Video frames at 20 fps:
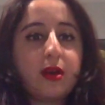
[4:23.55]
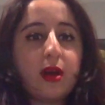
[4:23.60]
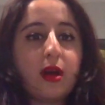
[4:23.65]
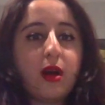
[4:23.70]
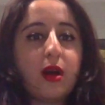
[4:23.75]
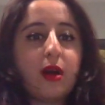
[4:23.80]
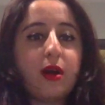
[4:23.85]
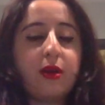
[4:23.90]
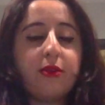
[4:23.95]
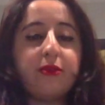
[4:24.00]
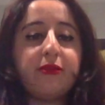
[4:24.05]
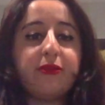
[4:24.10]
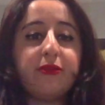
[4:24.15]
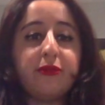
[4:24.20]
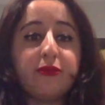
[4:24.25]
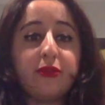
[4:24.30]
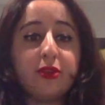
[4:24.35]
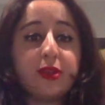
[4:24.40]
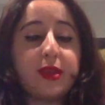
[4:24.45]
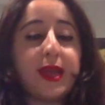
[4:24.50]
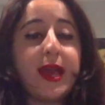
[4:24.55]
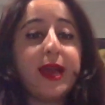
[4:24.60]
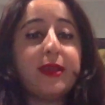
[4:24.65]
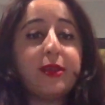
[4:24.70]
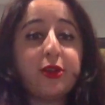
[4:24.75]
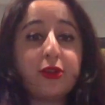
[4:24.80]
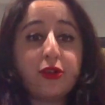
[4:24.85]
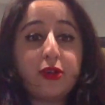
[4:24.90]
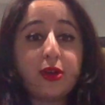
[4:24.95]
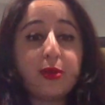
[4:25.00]
of
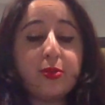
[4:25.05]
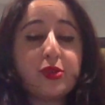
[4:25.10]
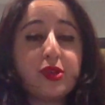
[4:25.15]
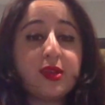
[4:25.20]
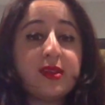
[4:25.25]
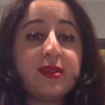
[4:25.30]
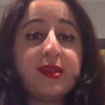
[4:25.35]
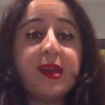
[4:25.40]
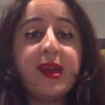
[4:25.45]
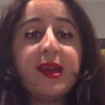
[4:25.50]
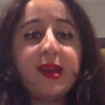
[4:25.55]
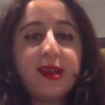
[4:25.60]
volcanic eruptions,